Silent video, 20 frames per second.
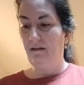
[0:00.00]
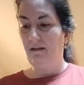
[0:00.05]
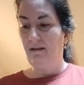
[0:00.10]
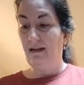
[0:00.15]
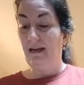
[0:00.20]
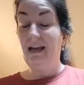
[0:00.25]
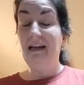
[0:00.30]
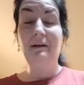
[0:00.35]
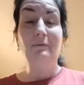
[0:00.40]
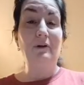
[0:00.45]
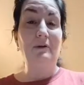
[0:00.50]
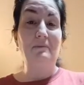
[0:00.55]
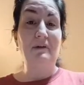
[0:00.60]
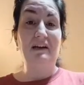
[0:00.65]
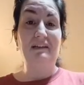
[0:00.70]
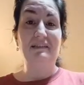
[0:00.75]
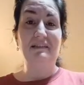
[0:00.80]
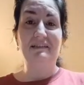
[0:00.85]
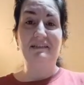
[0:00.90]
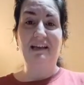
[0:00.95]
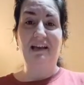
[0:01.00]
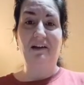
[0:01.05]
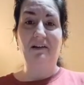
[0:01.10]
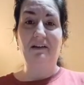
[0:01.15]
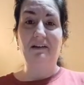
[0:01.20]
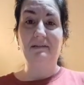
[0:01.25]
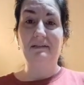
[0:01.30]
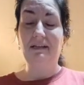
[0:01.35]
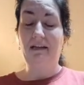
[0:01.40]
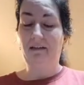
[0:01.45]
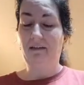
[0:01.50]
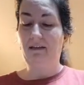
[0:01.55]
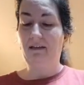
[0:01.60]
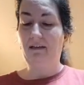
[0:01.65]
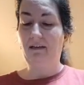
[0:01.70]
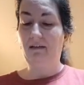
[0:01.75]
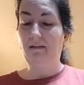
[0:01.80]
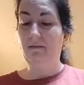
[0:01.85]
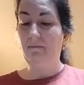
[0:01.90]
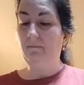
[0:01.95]
anyway, back to scallions. I
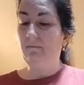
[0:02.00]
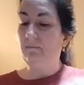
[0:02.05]
think